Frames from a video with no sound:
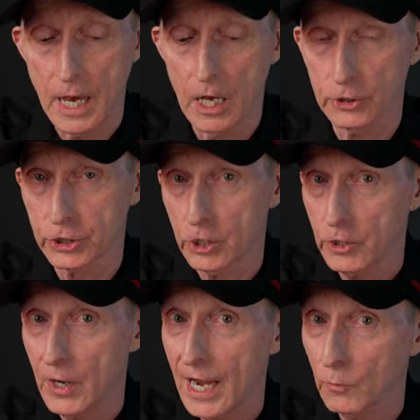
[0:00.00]
I'll show
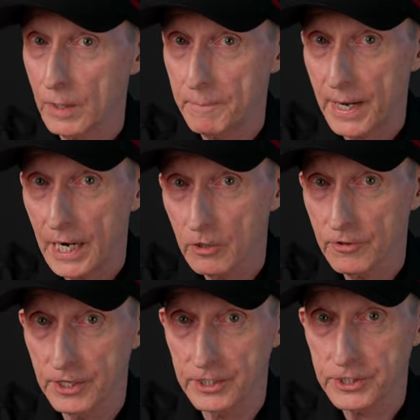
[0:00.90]
you how we pair
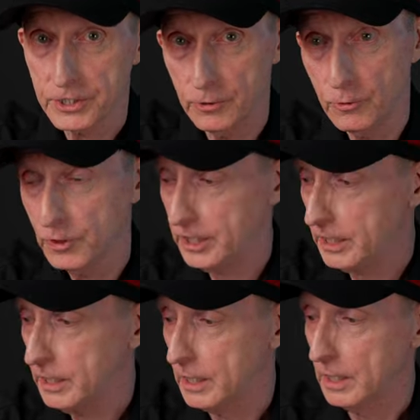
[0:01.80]
this to
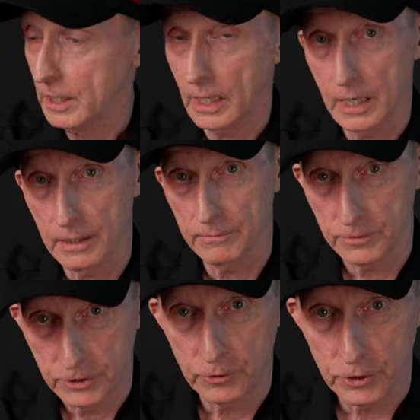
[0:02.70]
the
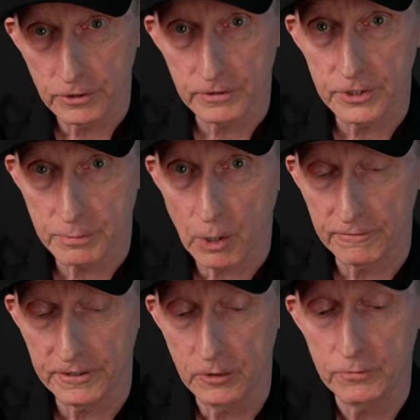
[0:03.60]
to your
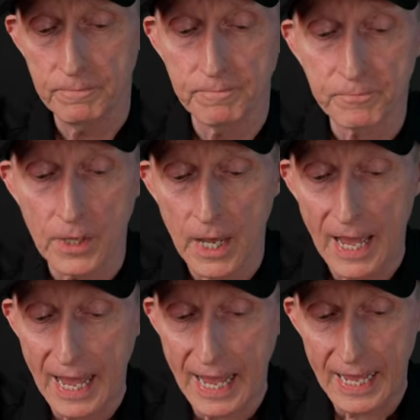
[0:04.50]
smartphone.
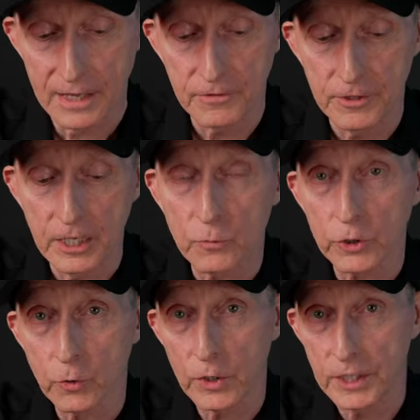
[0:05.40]
And then we're
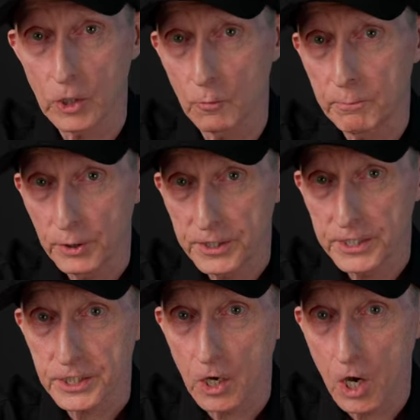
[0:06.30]
going to go put
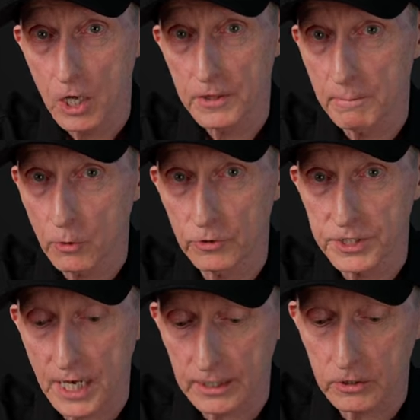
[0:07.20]
this on the
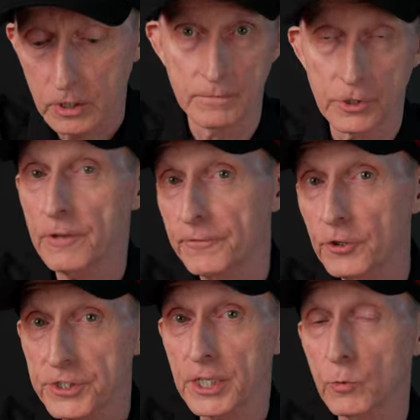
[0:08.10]
motorcycle. So the
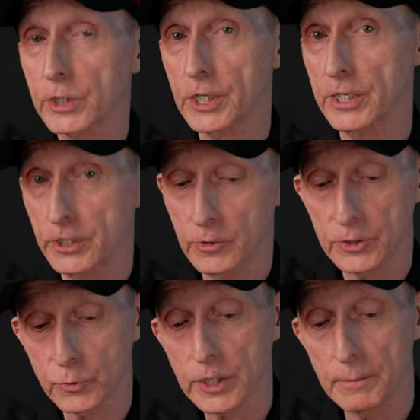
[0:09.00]
first thing we're going to do
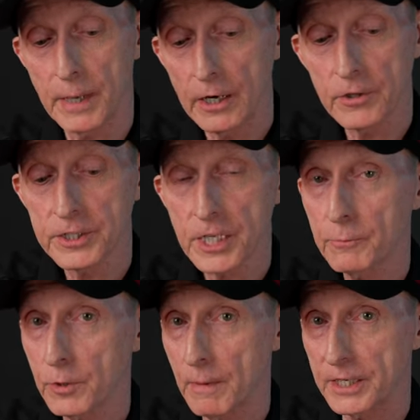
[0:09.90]
is we're going to pair this
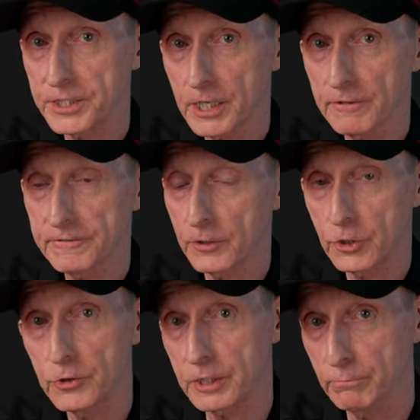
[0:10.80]
up with my cell phone
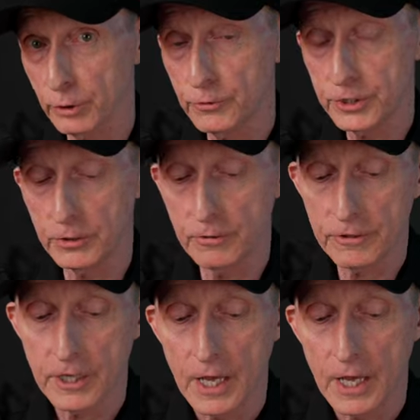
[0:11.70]
using Bluetooth.